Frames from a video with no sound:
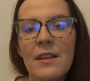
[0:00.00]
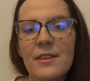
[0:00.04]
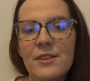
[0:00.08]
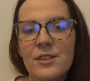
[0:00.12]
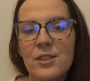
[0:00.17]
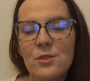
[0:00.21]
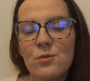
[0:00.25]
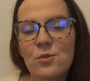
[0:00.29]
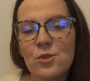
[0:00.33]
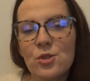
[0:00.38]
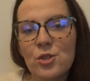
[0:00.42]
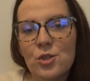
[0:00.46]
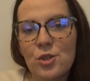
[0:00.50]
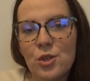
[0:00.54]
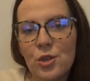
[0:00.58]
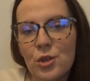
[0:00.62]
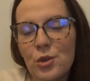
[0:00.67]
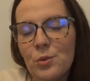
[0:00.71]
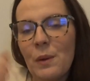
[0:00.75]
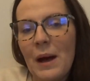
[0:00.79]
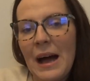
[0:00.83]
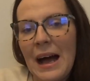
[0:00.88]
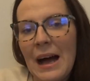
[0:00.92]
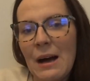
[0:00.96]
to
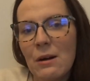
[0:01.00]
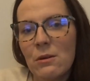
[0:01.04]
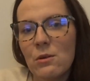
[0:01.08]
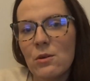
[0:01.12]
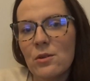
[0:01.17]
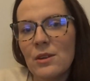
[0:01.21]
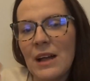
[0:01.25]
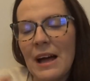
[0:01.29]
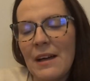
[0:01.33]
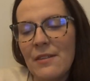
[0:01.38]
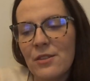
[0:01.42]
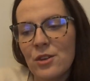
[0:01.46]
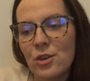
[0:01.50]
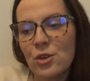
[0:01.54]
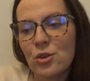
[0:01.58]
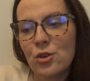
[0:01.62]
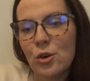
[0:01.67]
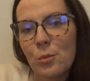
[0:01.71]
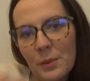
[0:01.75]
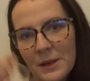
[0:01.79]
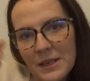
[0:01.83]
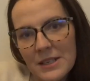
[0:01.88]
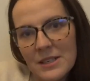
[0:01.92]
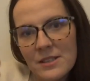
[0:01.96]
scoop out like the
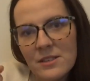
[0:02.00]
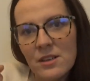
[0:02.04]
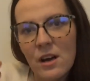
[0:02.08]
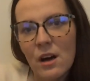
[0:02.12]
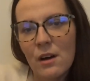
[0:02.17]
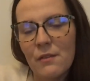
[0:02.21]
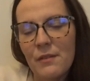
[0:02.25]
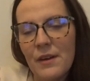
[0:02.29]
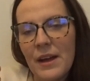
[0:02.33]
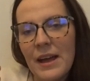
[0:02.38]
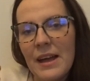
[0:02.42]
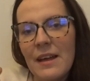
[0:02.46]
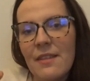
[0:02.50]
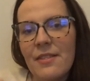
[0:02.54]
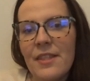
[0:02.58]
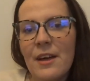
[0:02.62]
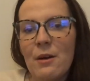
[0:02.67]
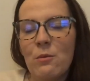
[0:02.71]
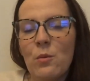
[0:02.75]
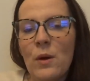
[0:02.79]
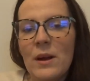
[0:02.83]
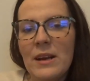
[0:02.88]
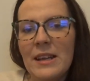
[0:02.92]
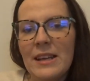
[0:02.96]
gubbins of it
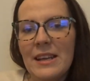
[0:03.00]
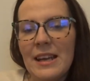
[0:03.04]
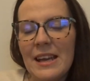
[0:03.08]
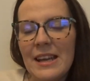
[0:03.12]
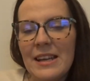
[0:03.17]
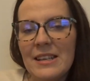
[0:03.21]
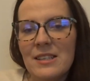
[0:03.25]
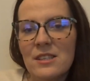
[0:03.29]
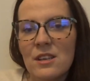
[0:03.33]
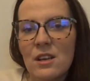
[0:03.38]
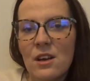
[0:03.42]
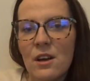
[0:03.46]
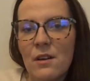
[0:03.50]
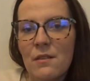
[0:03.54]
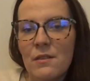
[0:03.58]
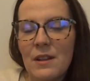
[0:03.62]
than when it is